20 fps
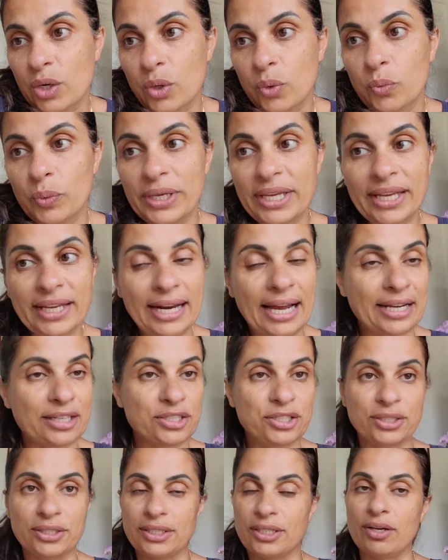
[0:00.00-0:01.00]
we had
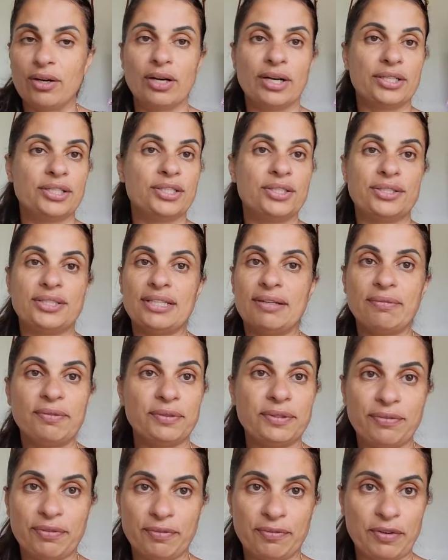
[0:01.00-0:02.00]
actually gone to several
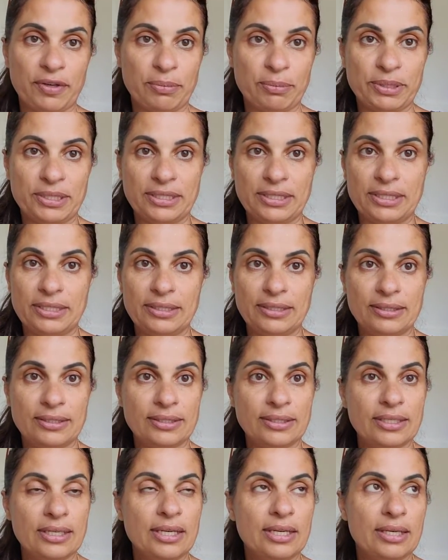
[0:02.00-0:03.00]
different
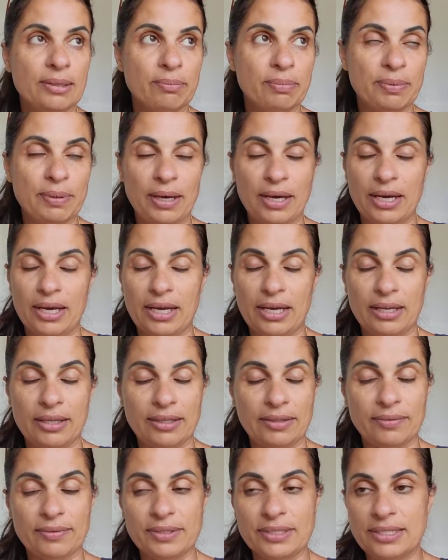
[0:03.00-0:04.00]
pharmacies,
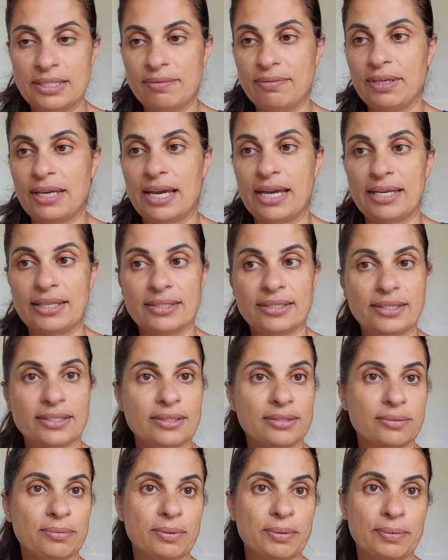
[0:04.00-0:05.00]

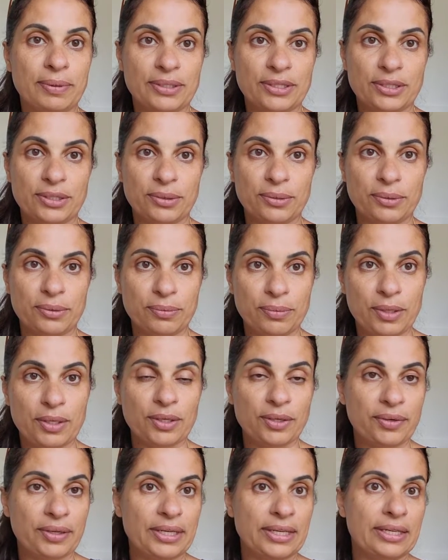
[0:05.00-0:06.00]
CVS, we went to
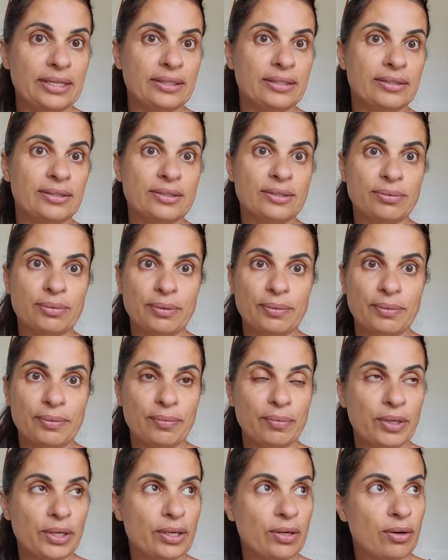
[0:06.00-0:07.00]
Walgreens,
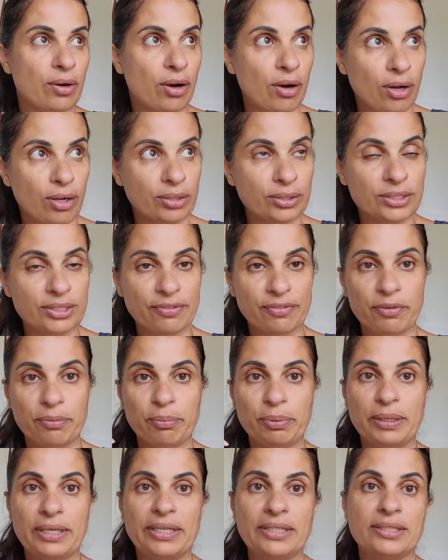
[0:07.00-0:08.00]
we called different
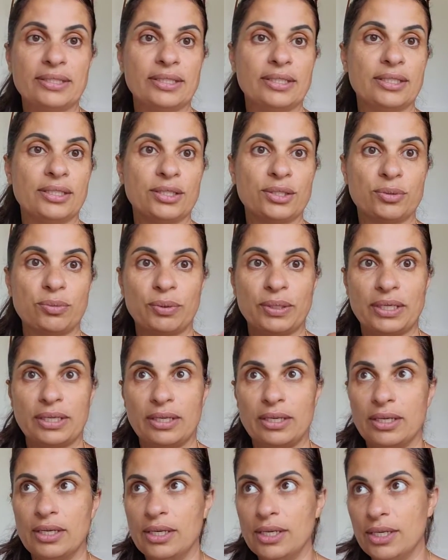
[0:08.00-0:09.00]
places,
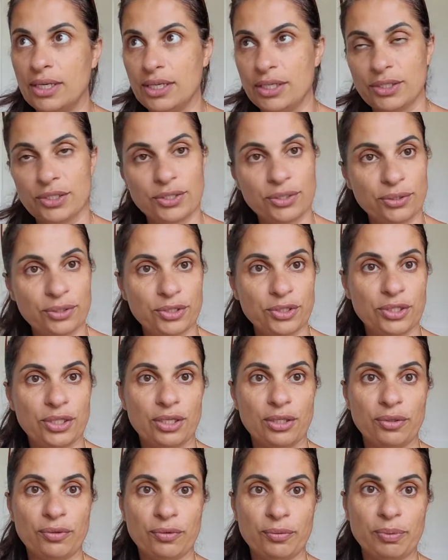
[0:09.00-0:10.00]
we searched
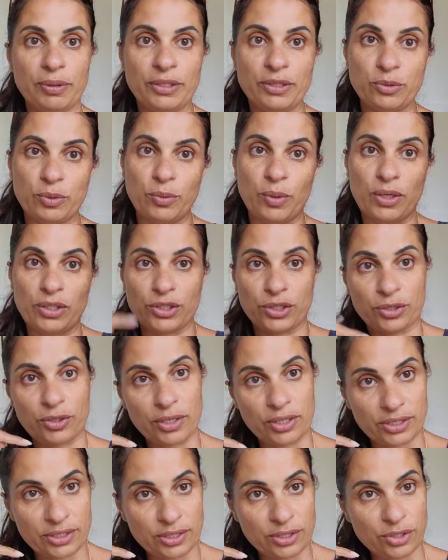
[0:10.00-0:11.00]
all over the place, we walked
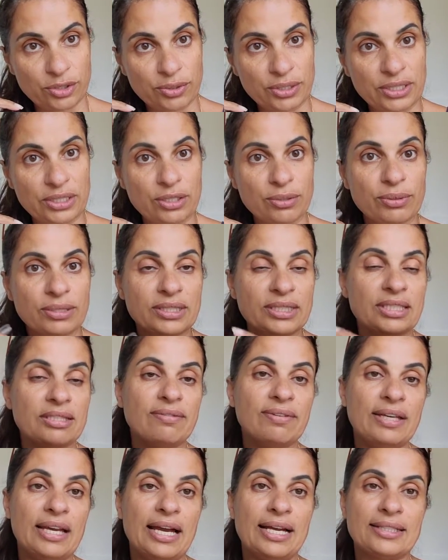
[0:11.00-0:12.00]
across the street to a
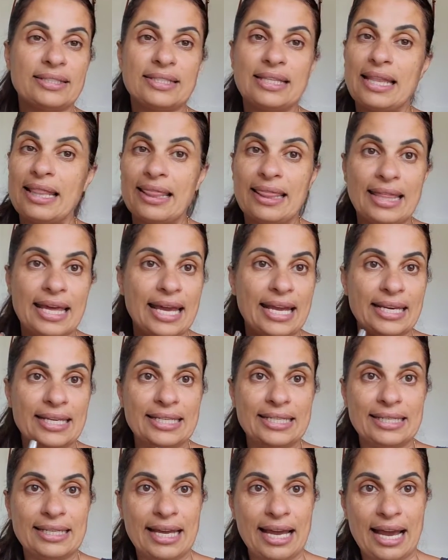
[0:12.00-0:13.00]
CVS. They
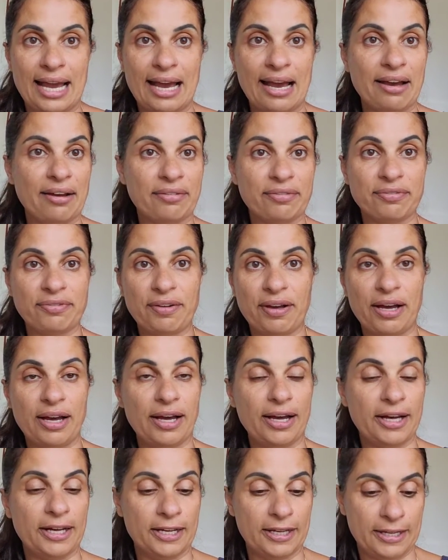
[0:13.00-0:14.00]
didn't have
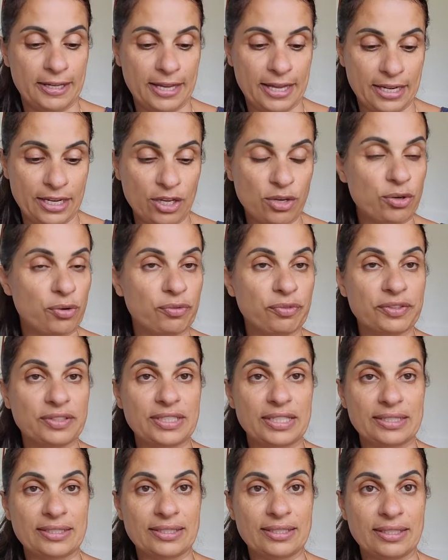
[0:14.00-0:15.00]
any COVID
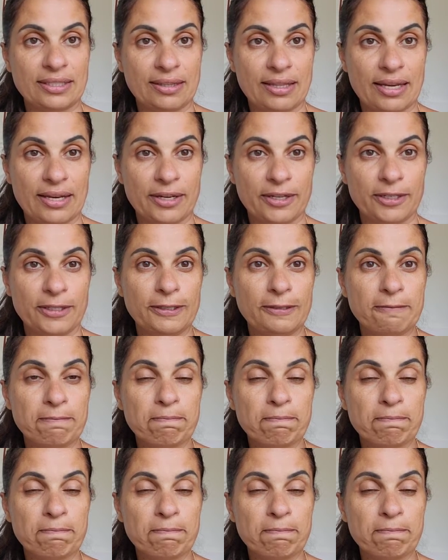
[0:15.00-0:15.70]
testing there.